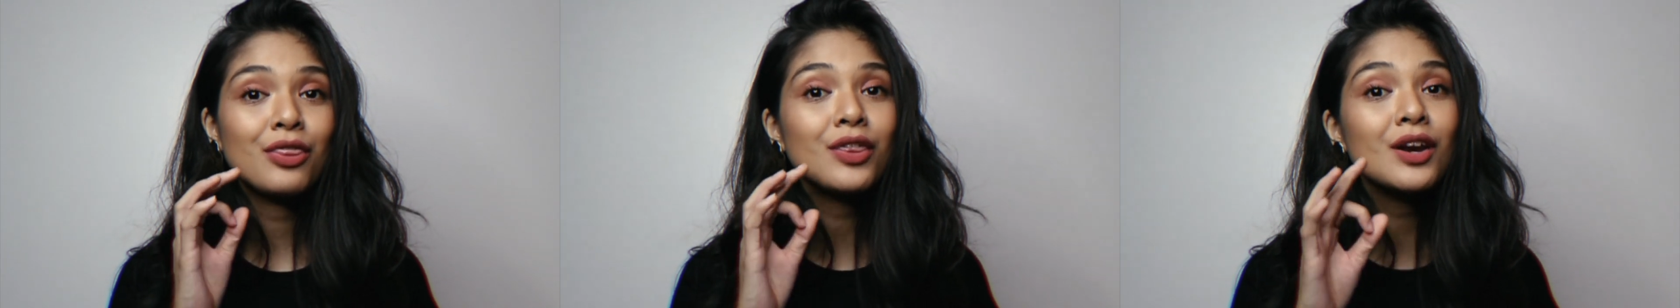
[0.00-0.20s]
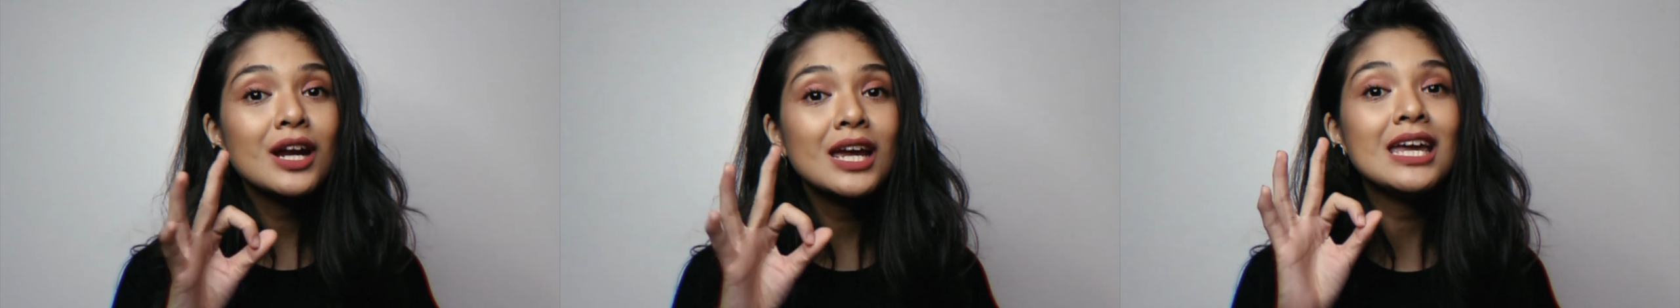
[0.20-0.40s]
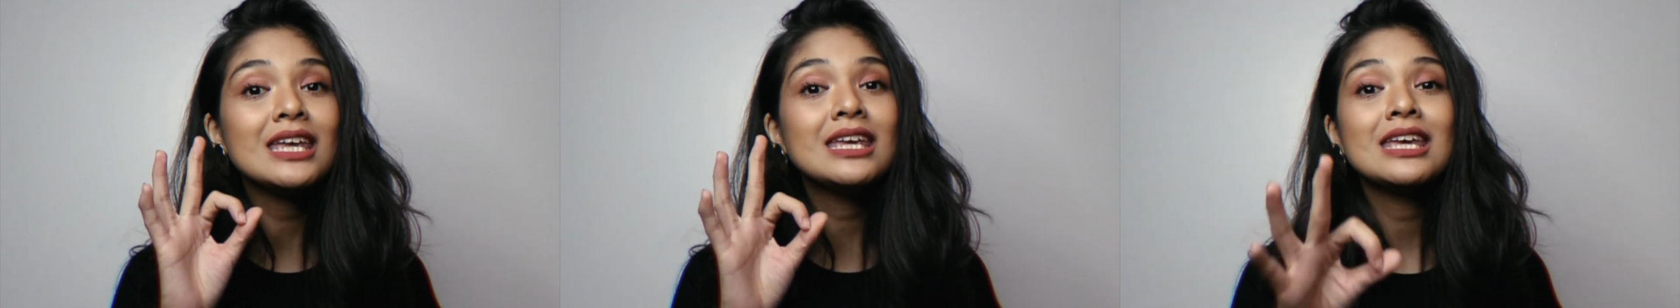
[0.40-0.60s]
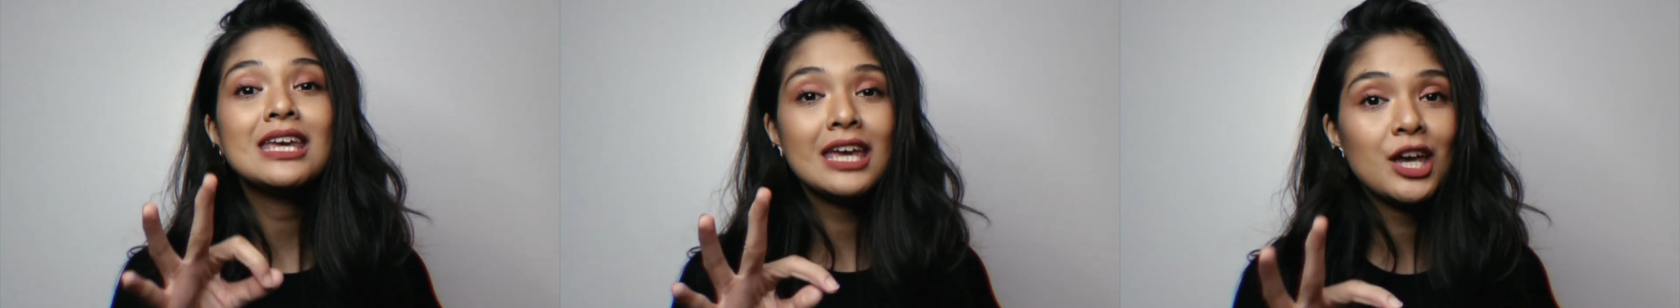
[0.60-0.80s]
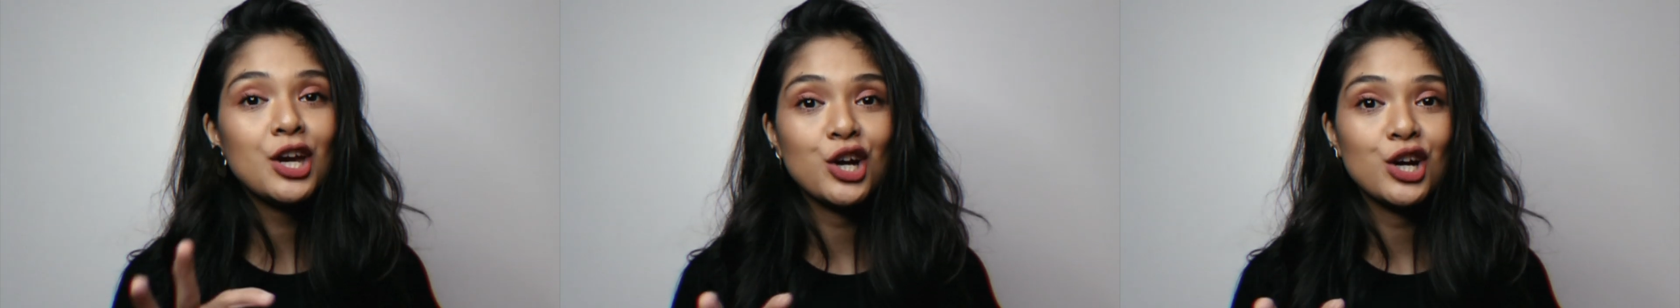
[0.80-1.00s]
3
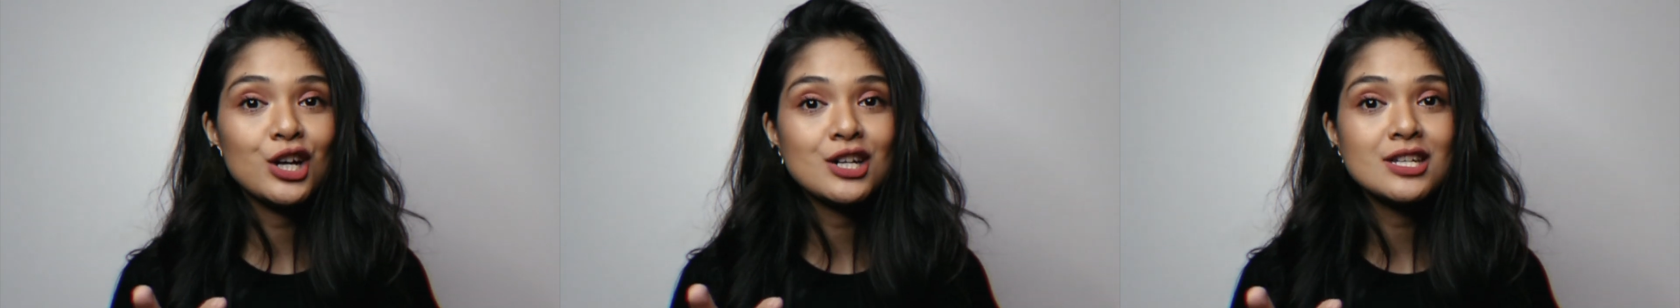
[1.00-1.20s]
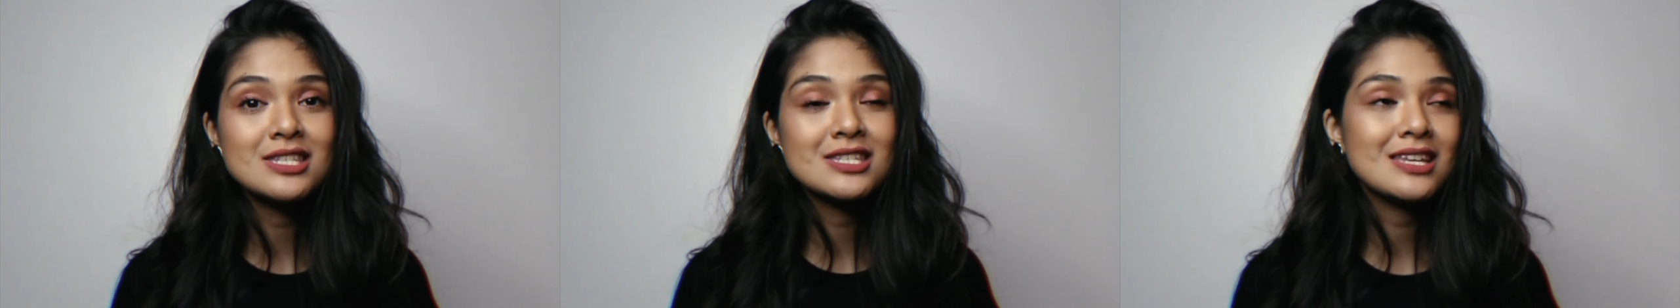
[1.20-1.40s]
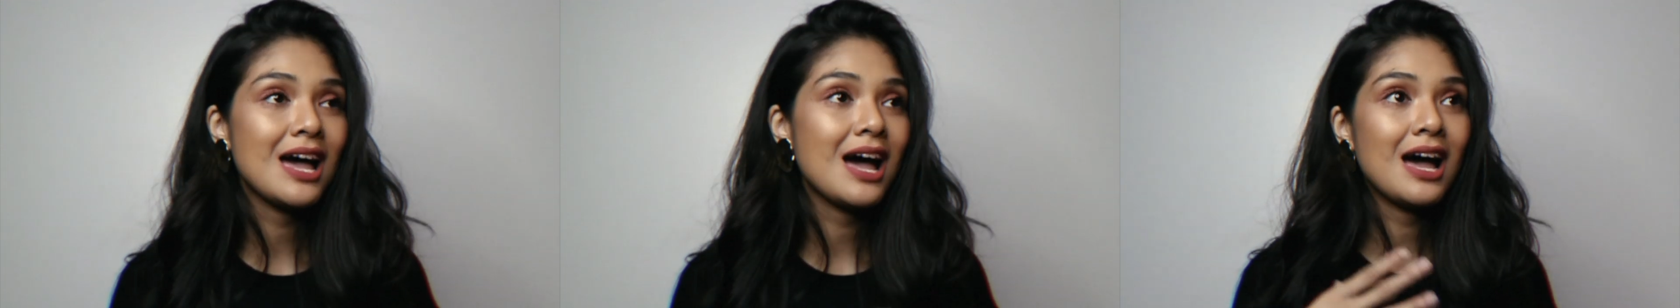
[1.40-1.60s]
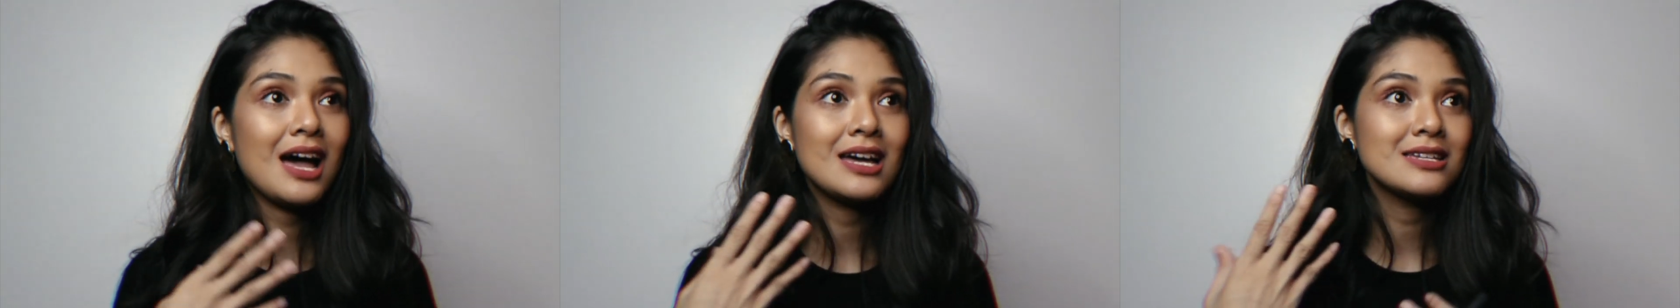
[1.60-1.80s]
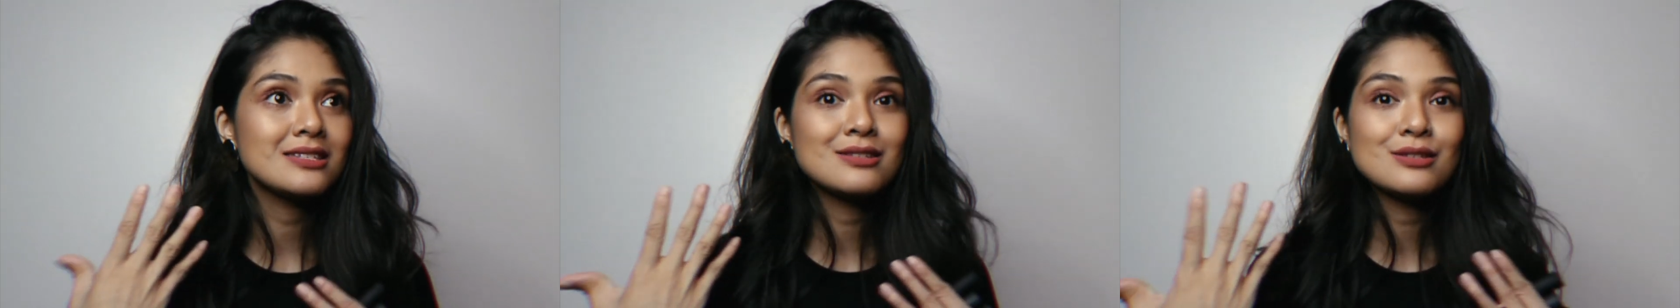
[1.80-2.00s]
years
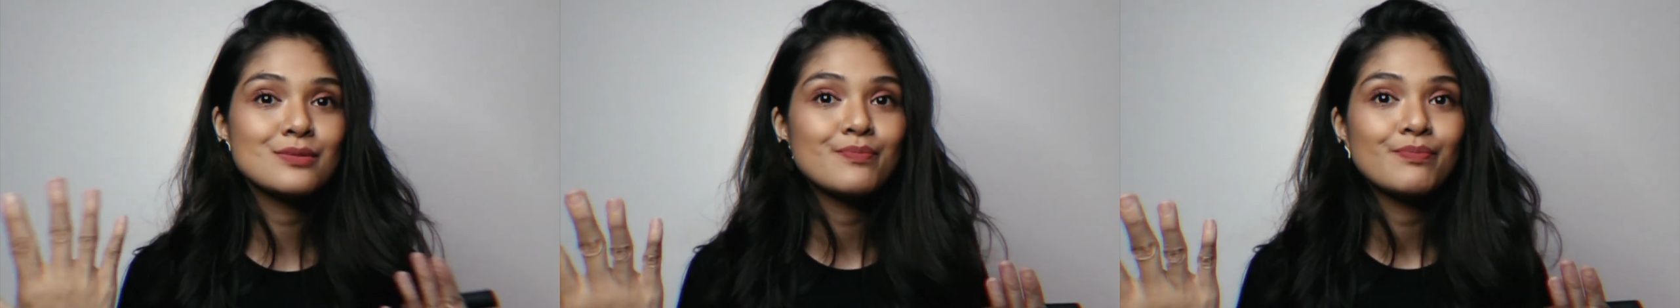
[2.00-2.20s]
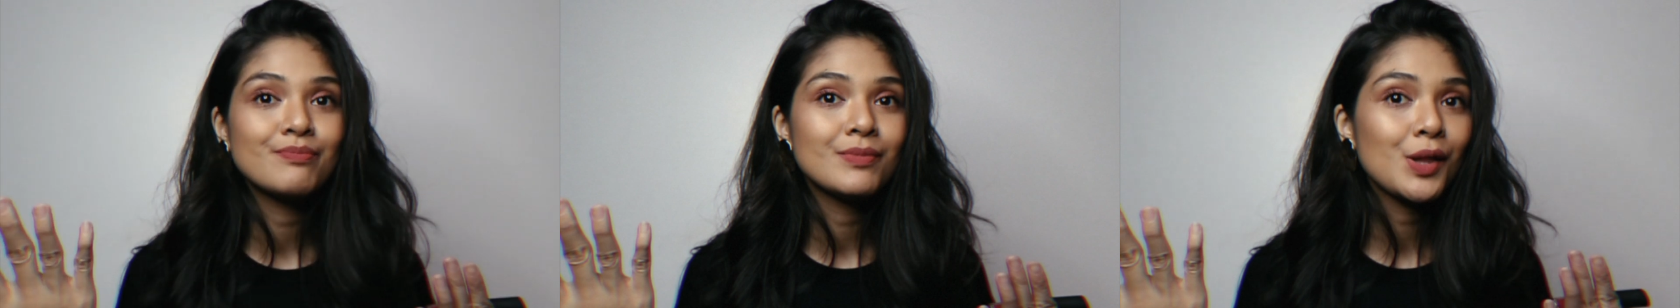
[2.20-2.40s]
as